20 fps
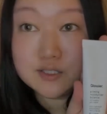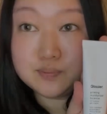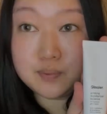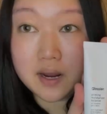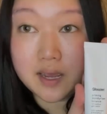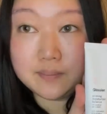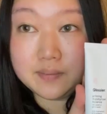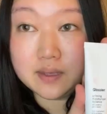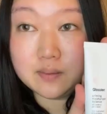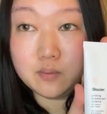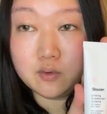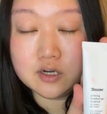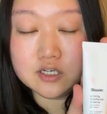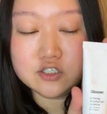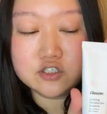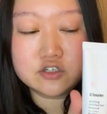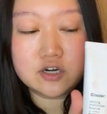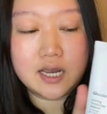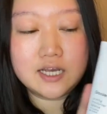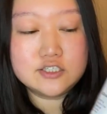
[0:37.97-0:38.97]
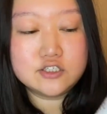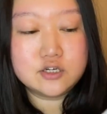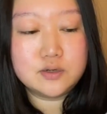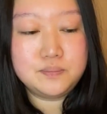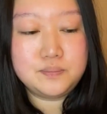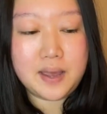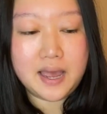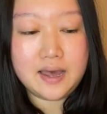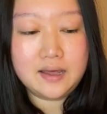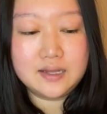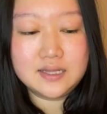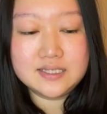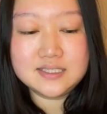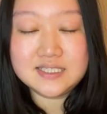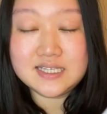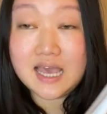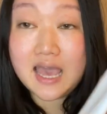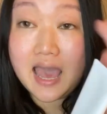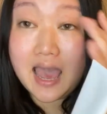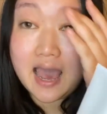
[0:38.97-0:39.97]
Priming Moisturizer
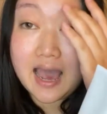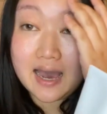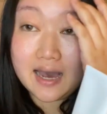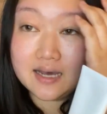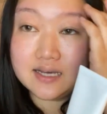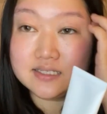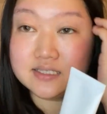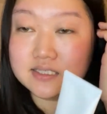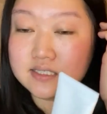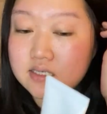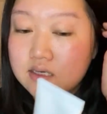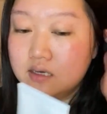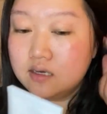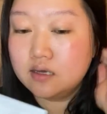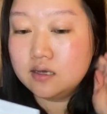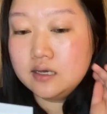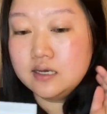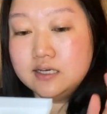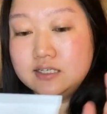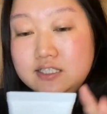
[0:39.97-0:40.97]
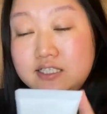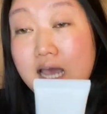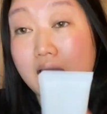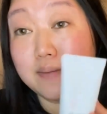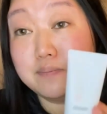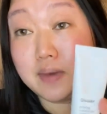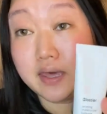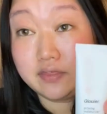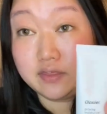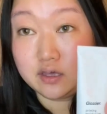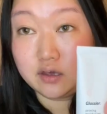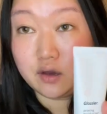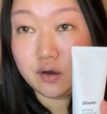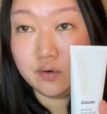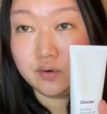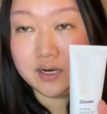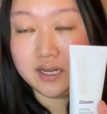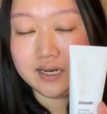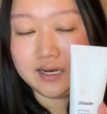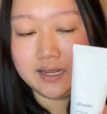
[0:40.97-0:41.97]
Balance has
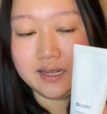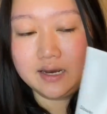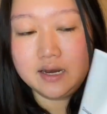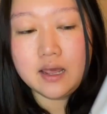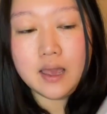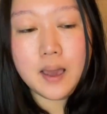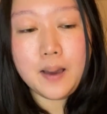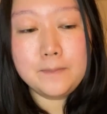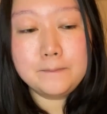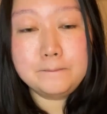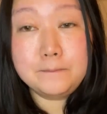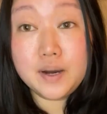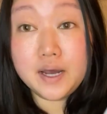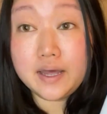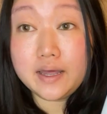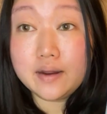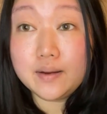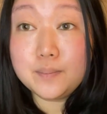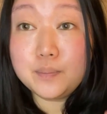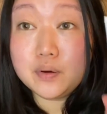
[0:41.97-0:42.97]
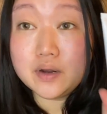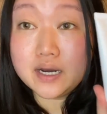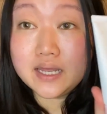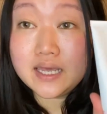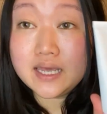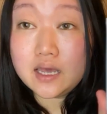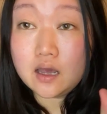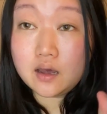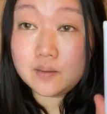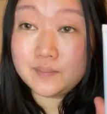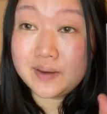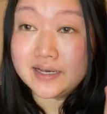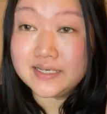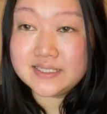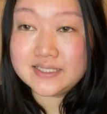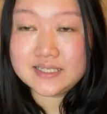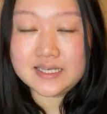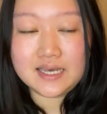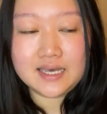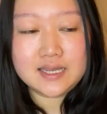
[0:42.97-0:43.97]
dimethicone in it, but putting it on my
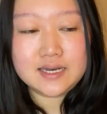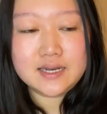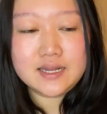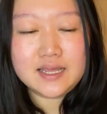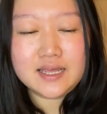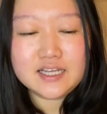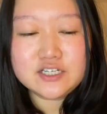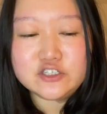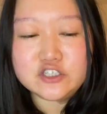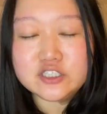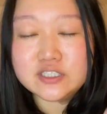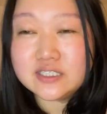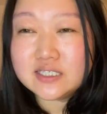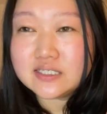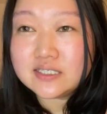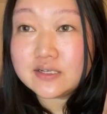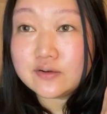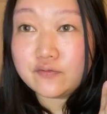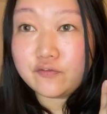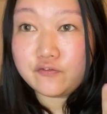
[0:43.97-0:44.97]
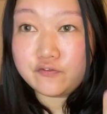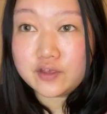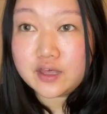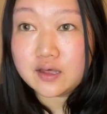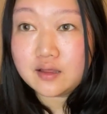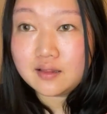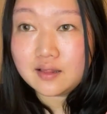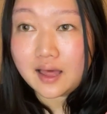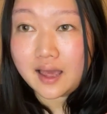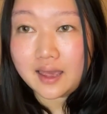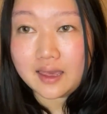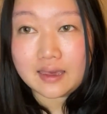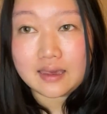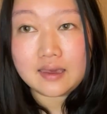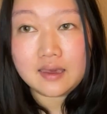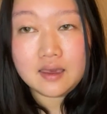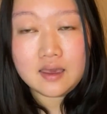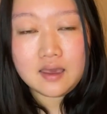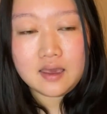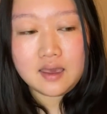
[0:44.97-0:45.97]
skin, it just doesn't feel like
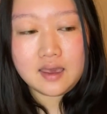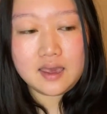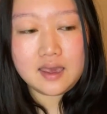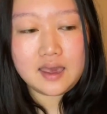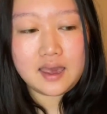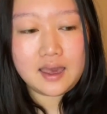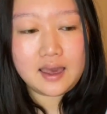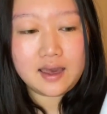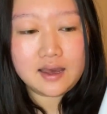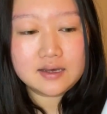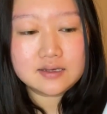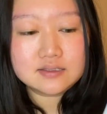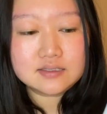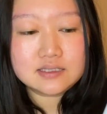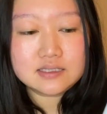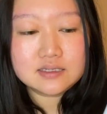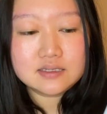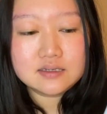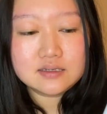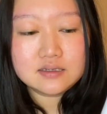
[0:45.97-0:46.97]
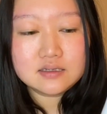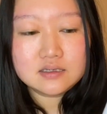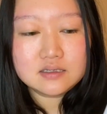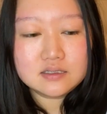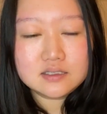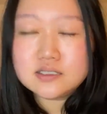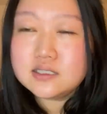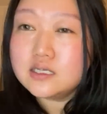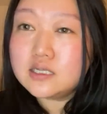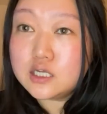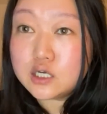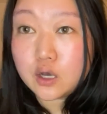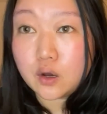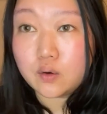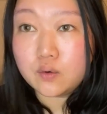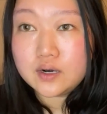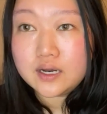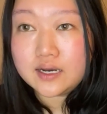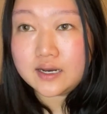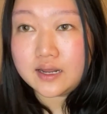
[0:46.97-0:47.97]
it has
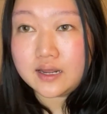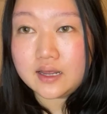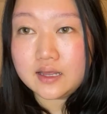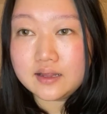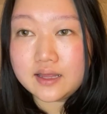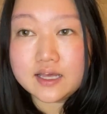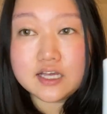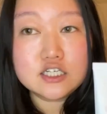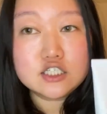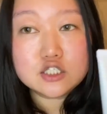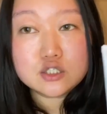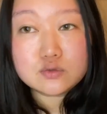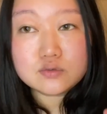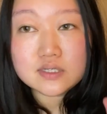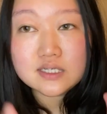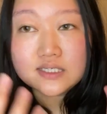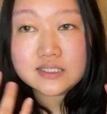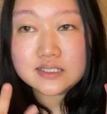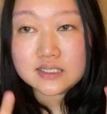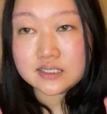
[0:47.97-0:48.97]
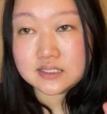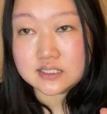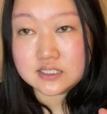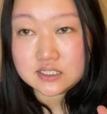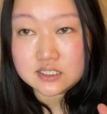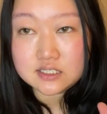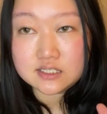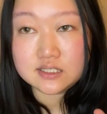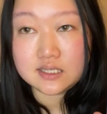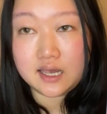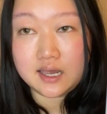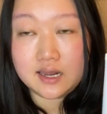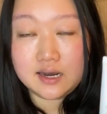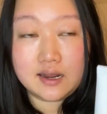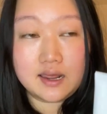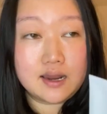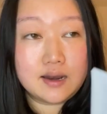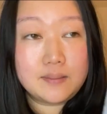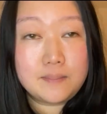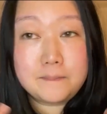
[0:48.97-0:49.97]
silicone in it. Like, it just really sinks into the skin
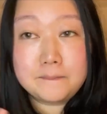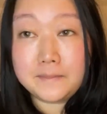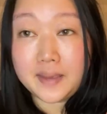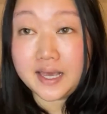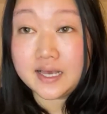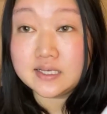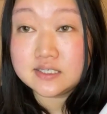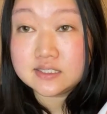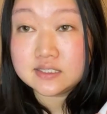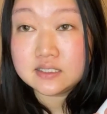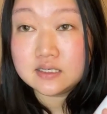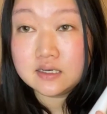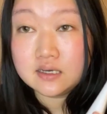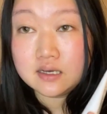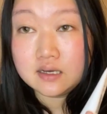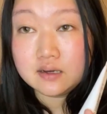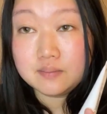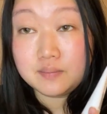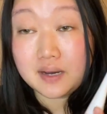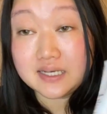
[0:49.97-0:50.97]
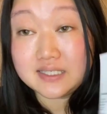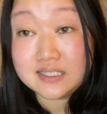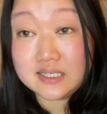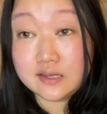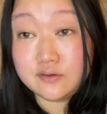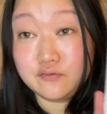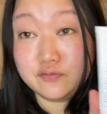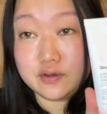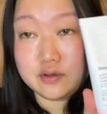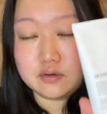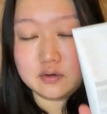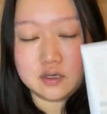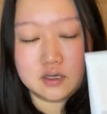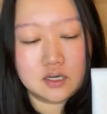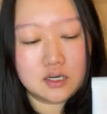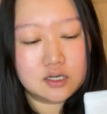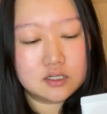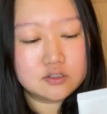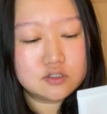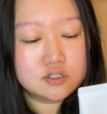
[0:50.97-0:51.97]
and it makes my skin feel good.